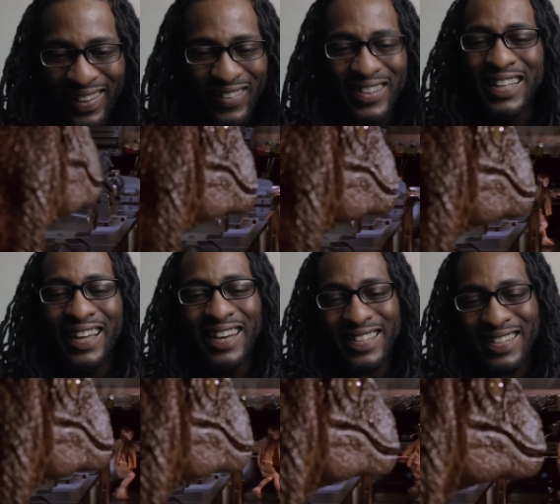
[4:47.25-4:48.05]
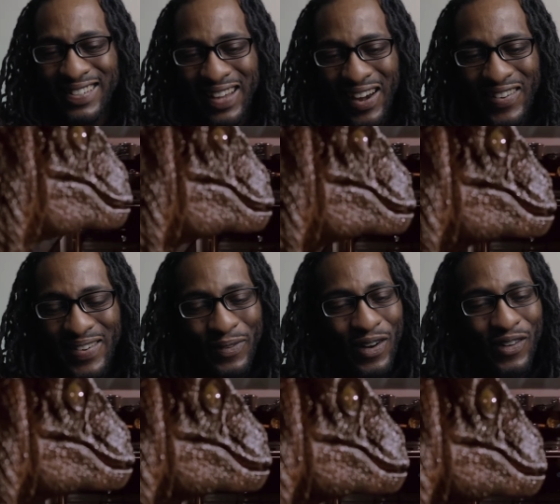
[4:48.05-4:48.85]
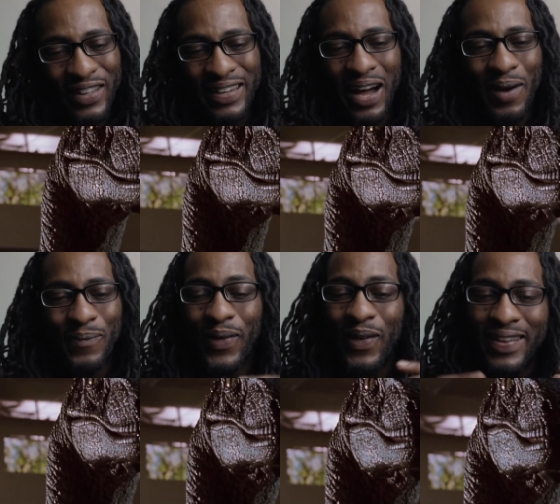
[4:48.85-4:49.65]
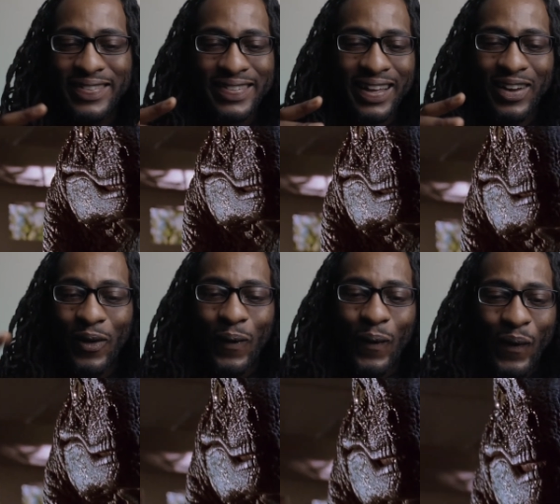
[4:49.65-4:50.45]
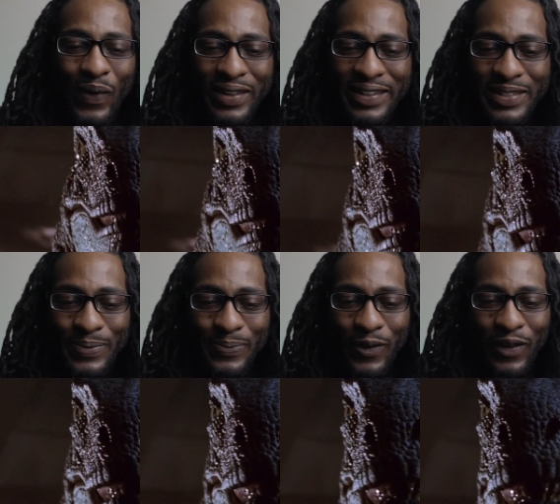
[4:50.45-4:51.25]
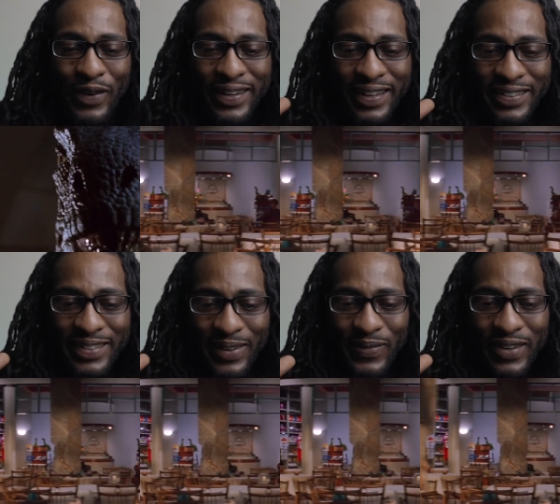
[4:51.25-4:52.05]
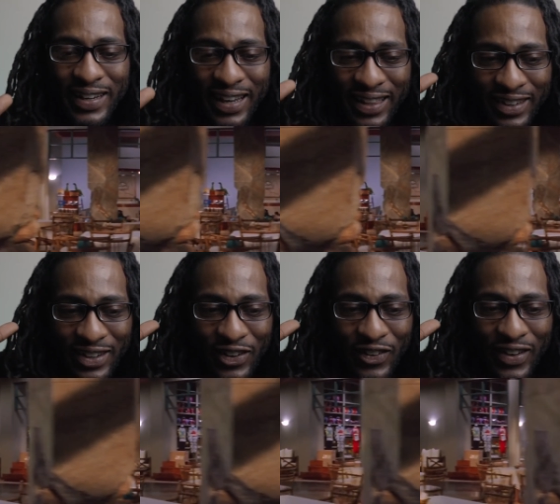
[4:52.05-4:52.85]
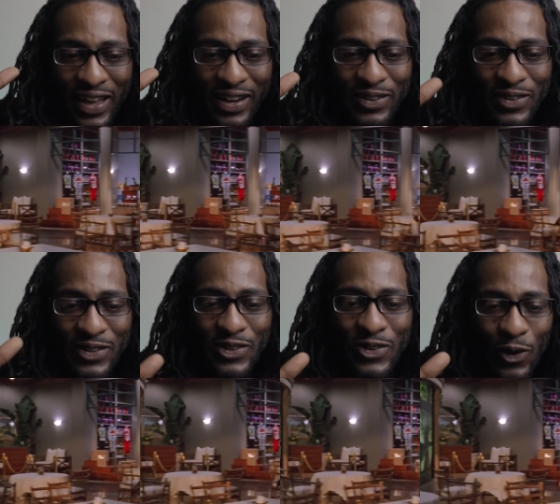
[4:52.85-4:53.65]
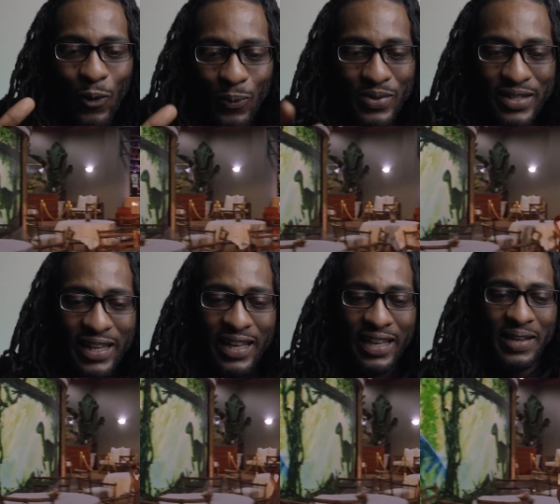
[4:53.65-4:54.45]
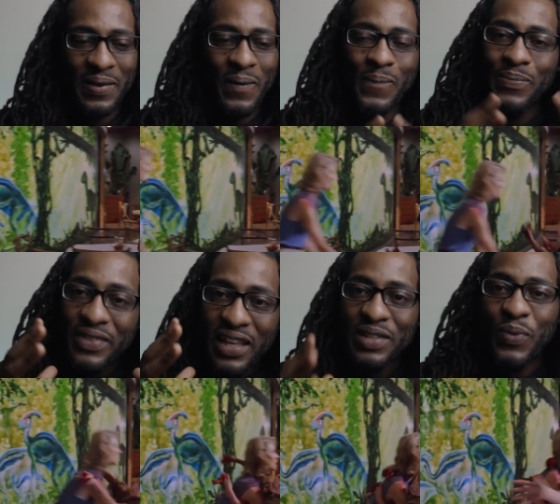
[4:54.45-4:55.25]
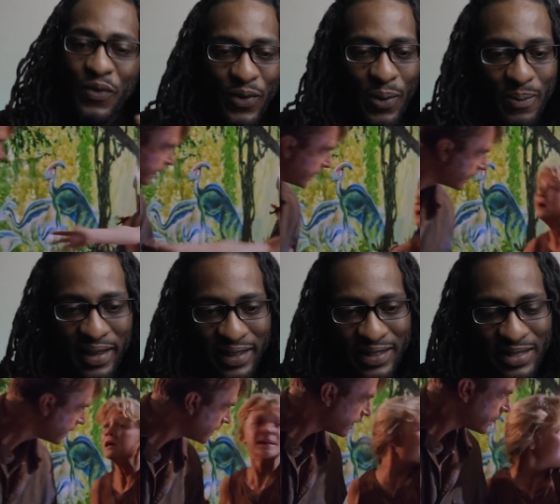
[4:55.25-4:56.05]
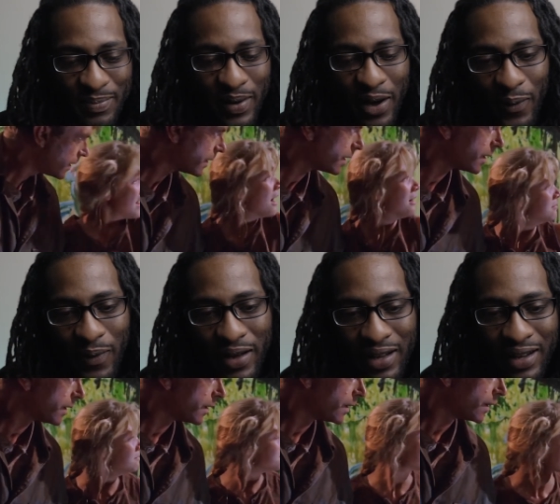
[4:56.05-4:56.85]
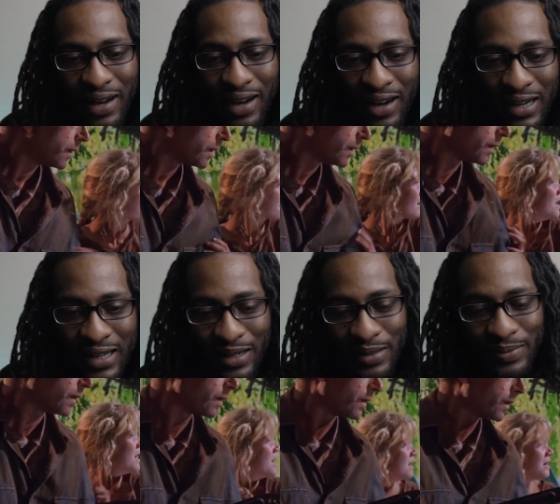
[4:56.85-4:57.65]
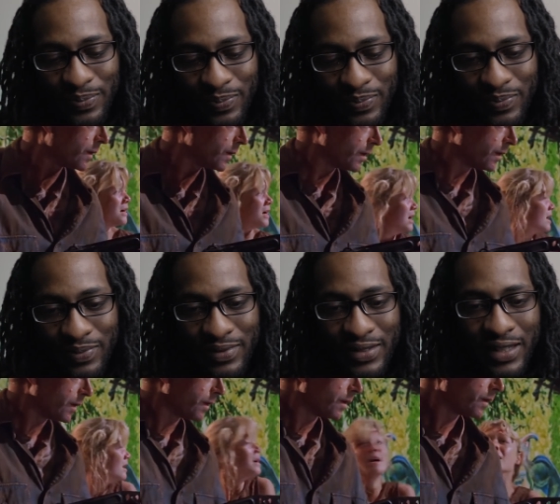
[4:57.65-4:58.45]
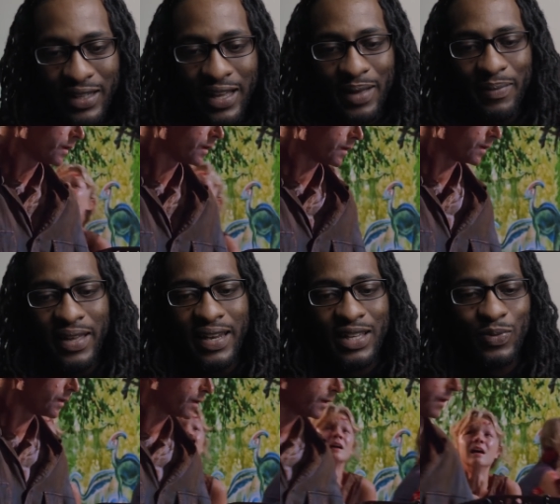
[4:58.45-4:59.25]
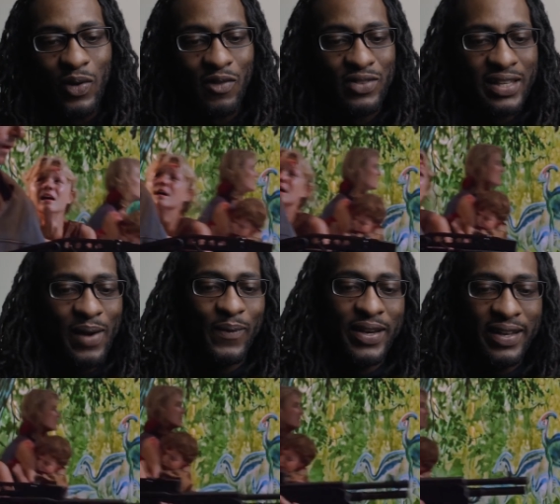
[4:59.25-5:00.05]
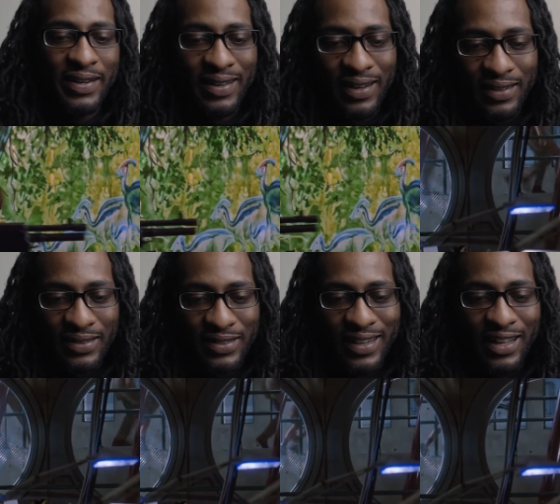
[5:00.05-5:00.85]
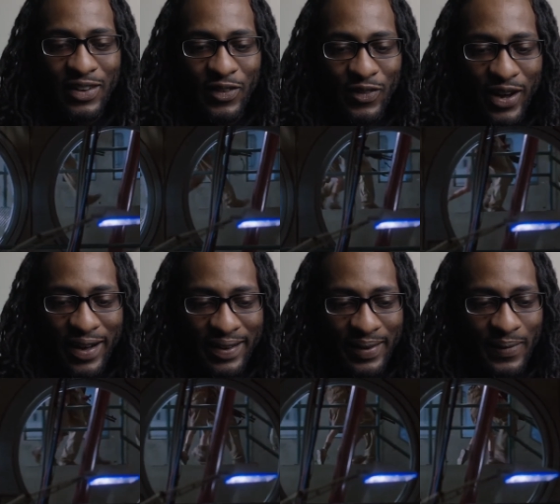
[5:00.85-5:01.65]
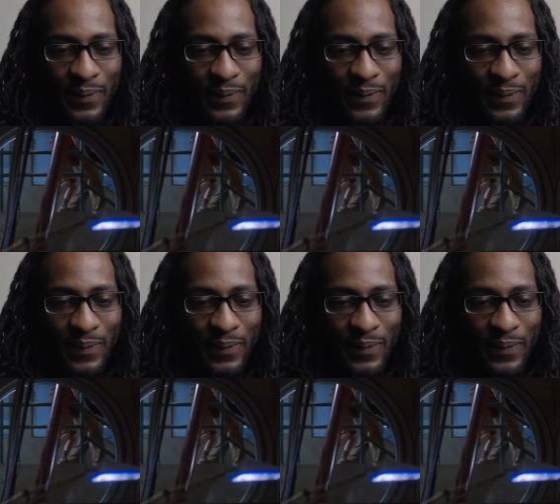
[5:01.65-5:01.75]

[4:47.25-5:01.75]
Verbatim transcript: Was that necessary? Probably not. But it's like all these small ideas coming together to create a dope scene. That's what filmmaking is about. Um. So yeah, man, that's where I was at with it. Should I let it rock?